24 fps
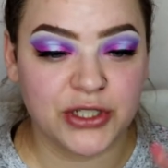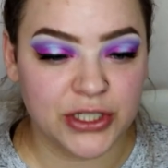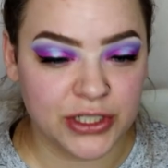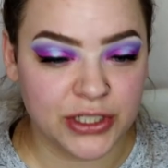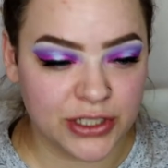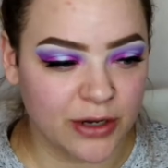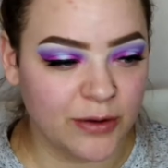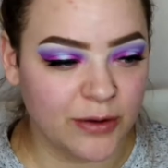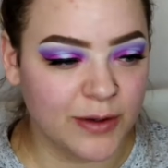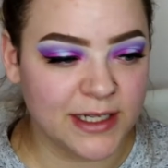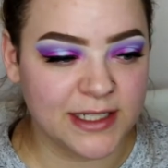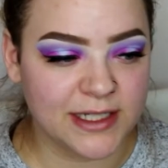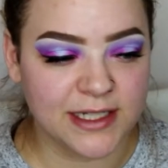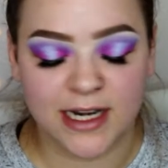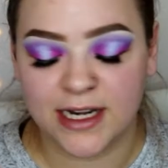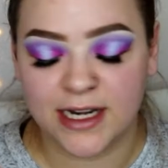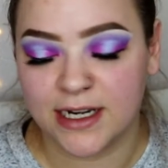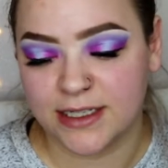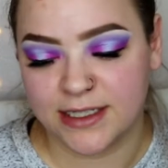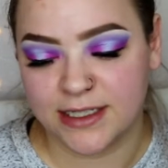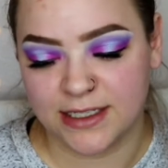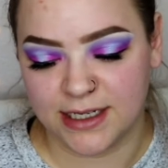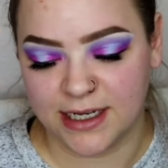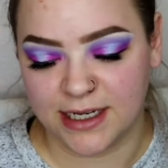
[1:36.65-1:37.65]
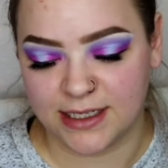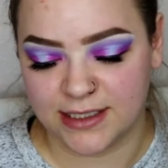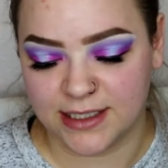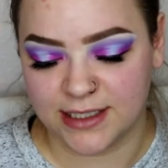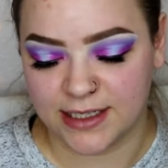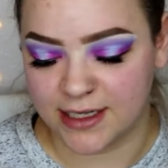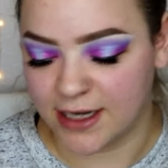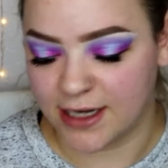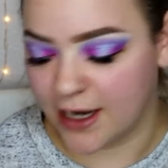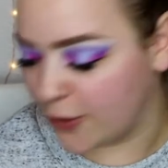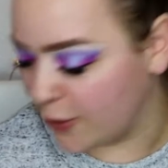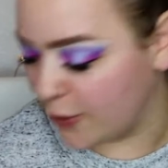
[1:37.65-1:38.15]
So excited to test
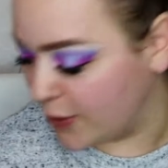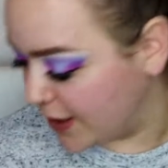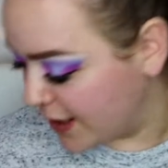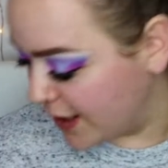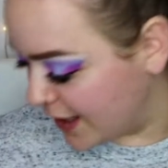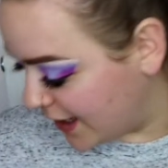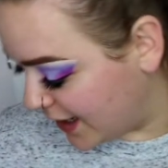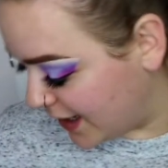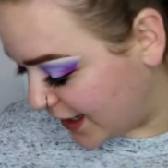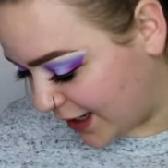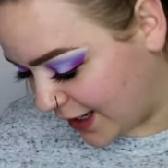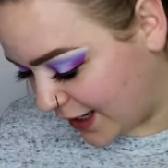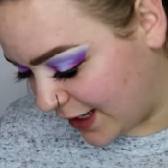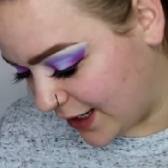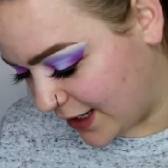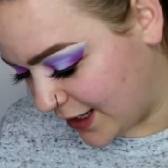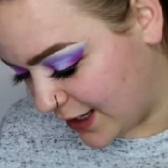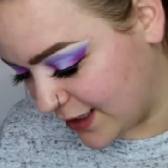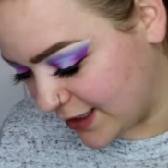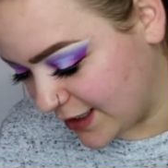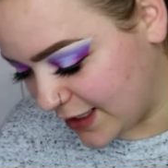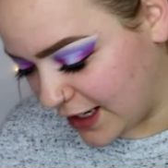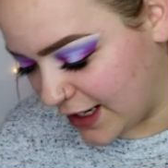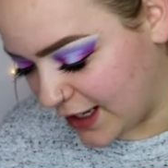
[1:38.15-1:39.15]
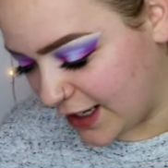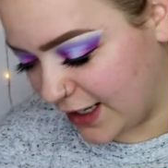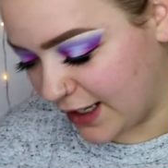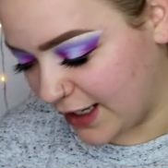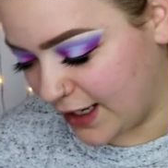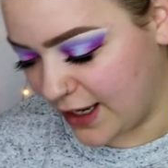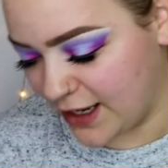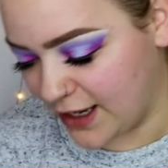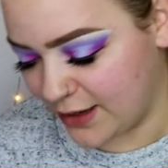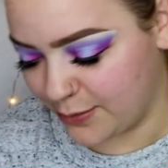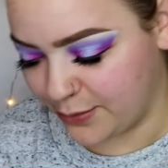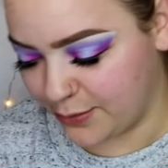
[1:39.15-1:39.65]
it out. And
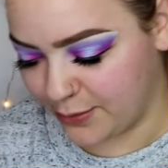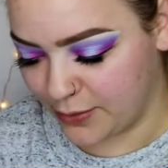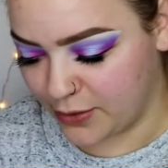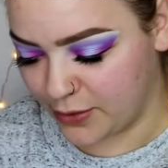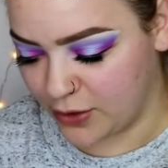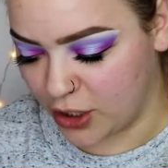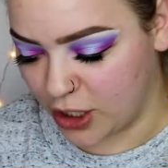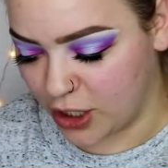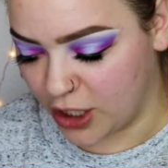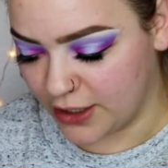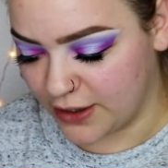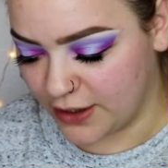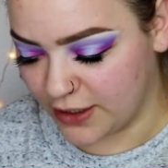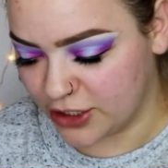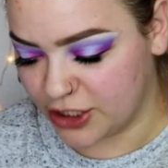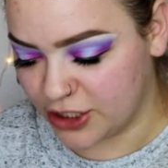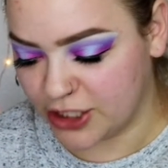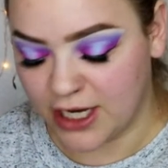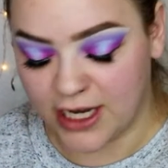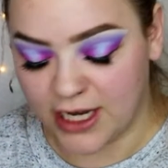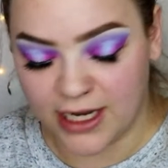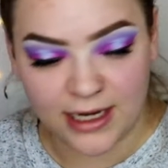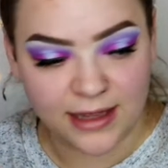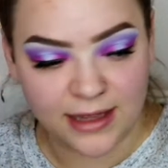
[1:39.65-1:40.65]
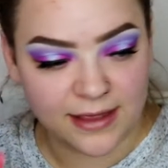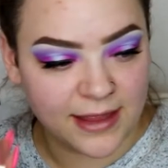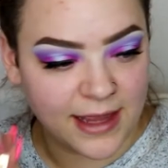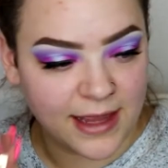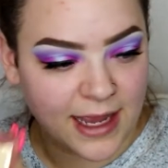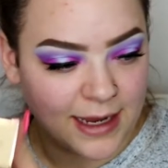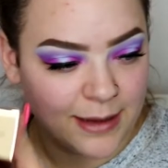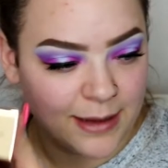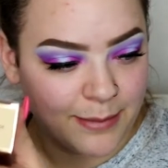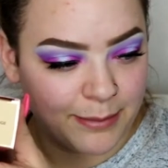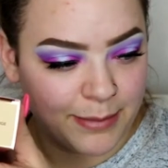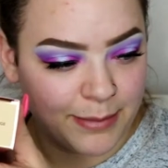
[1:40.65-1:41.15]
I got the shade
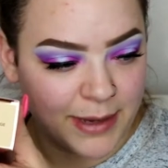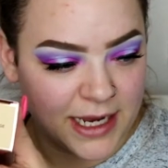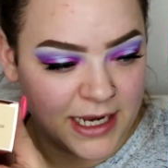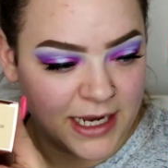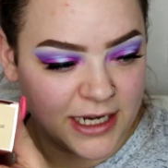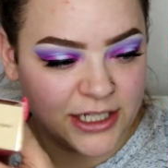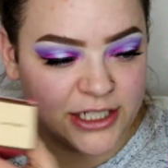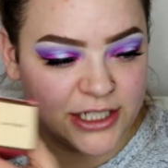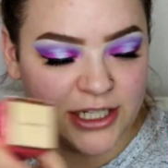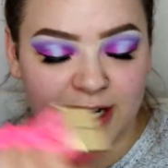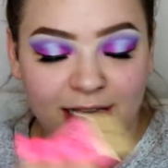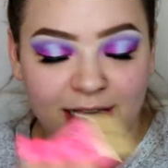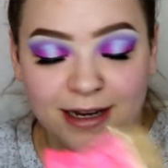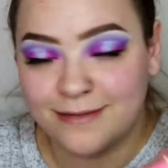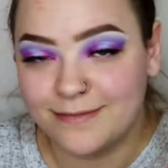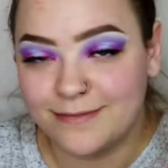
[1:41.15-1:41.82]
Light Beige.